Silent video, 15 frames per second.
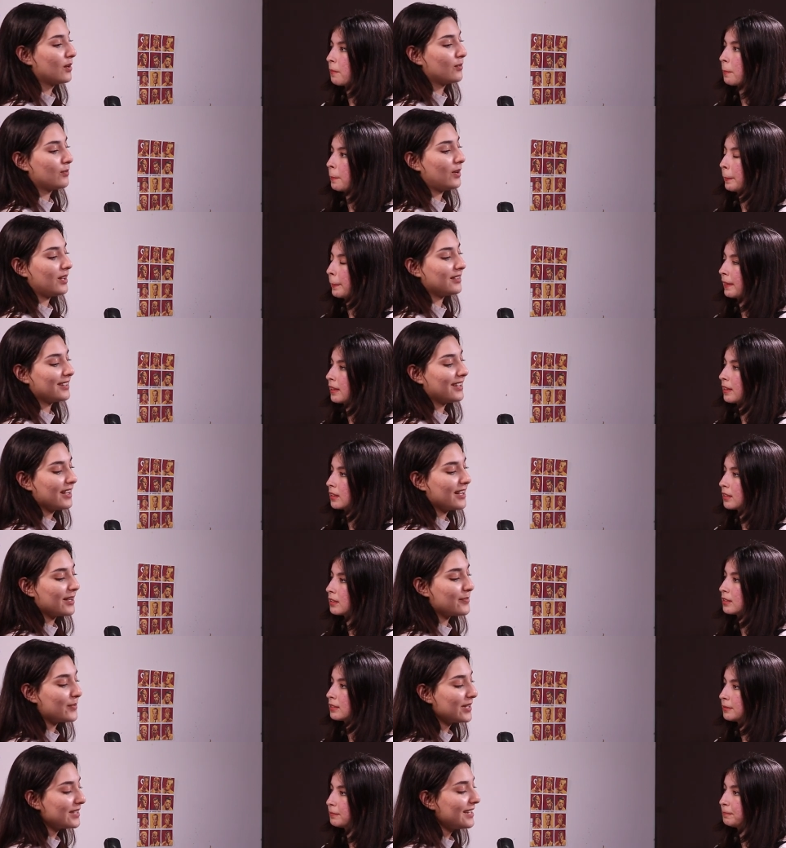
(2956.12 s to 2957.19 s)
Speaker 1: But
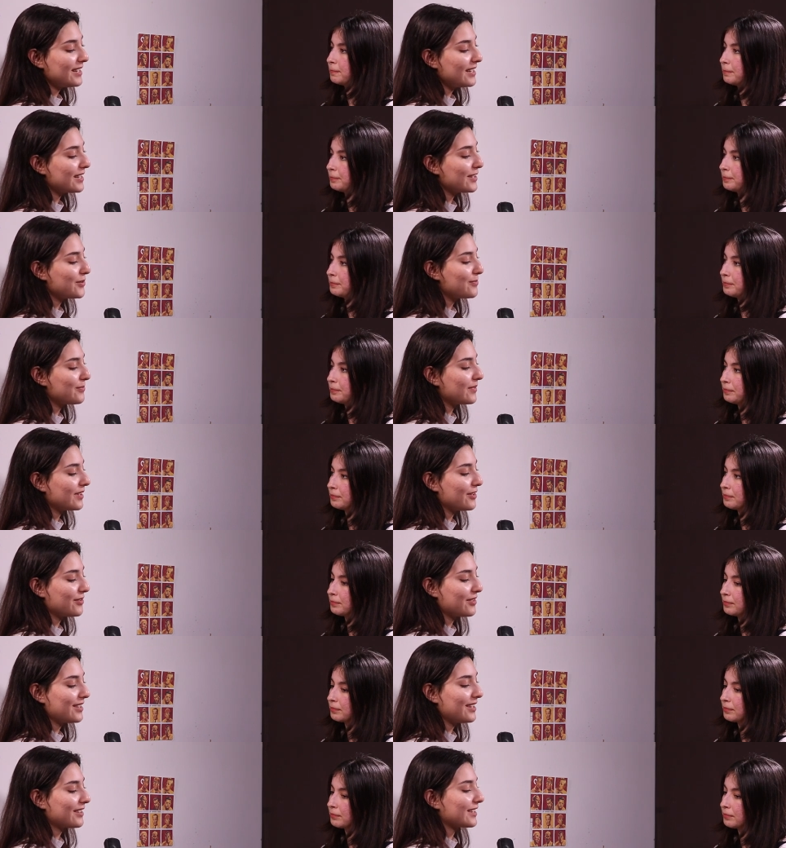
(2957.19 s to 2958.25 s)
but then you you
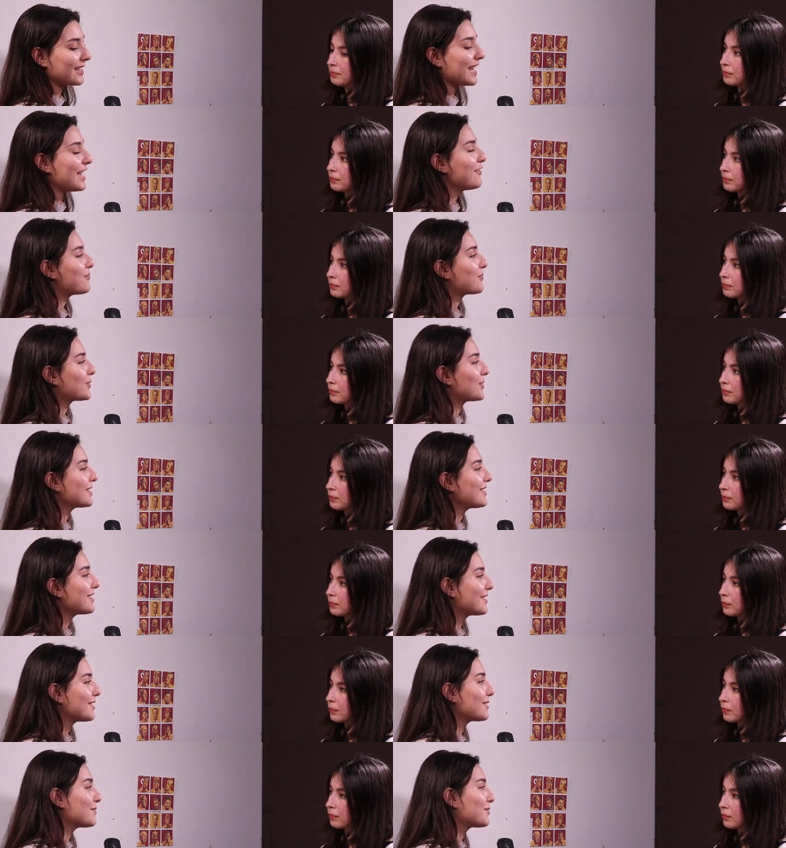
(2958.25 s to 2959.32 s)
think like if prison
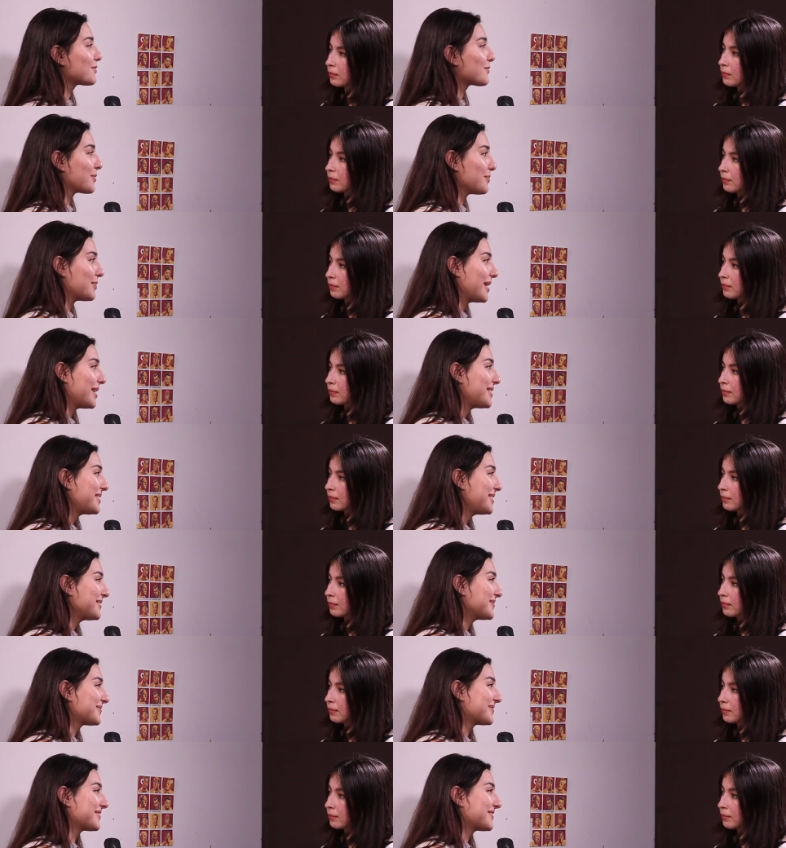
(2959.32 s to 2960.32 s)
systems were better,